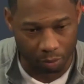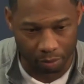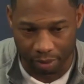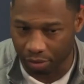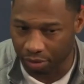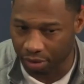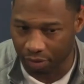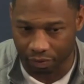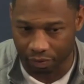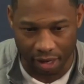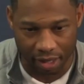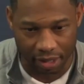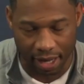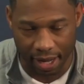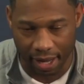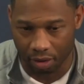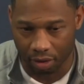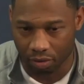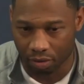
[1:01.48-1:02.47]
we're building
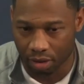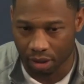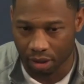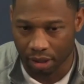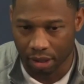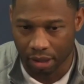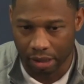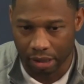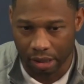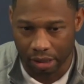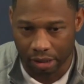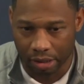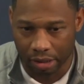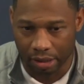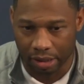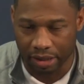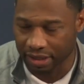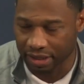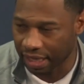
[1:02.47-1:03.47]
right now.
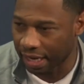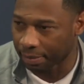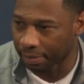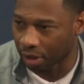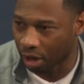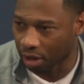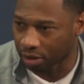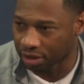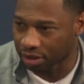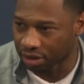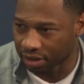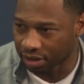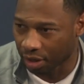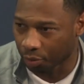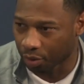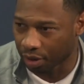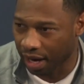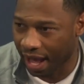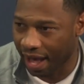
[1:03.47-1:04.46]
These same losses
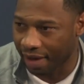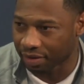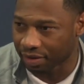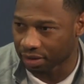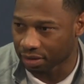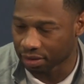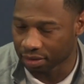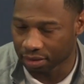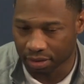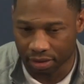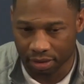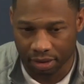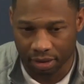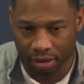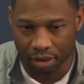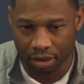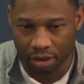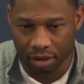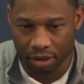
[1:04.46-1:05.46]
that we're having,
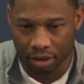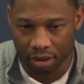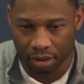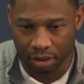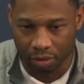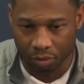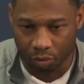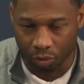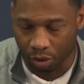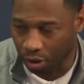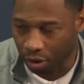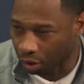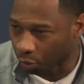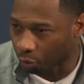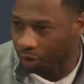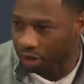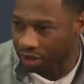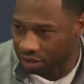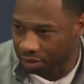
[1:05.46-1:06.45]
we're going
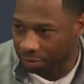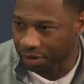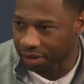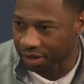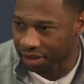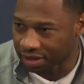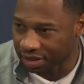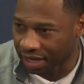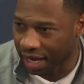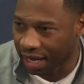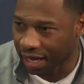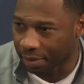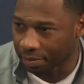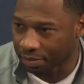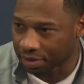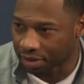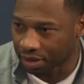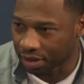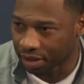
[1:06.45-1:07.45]
to win some of these
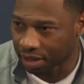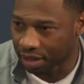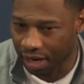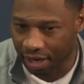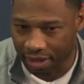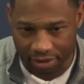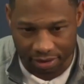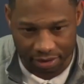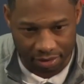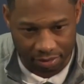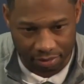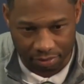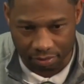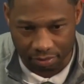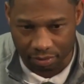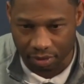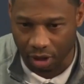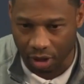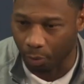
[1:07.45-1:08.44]
games in the next
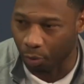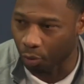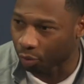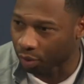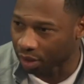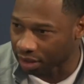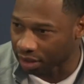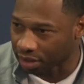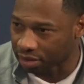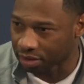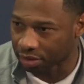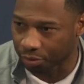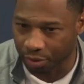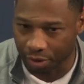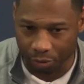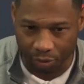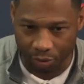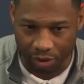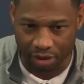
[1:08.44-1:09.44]
couple weeks,
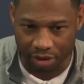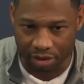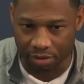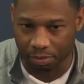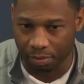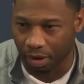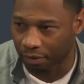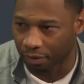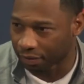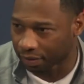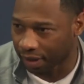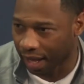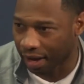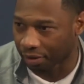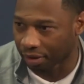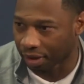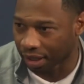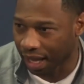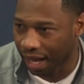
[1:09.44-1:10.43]
3 weeks, month
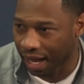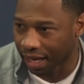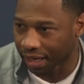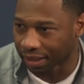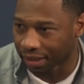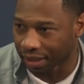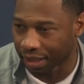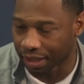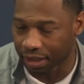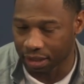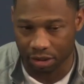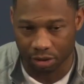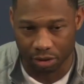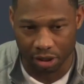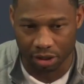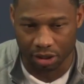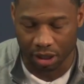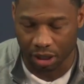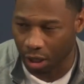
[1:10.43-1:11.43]
down the line, and
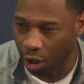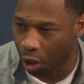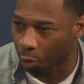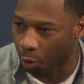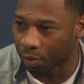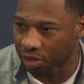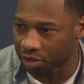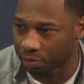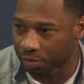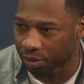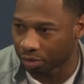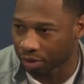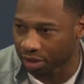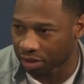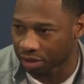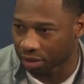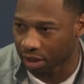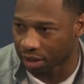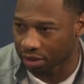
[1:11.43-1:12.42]
it's going to help us build
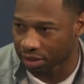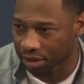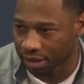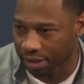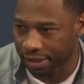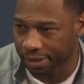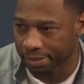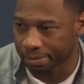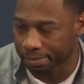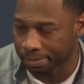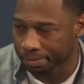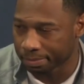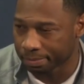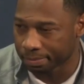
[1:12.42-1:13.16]
as a team.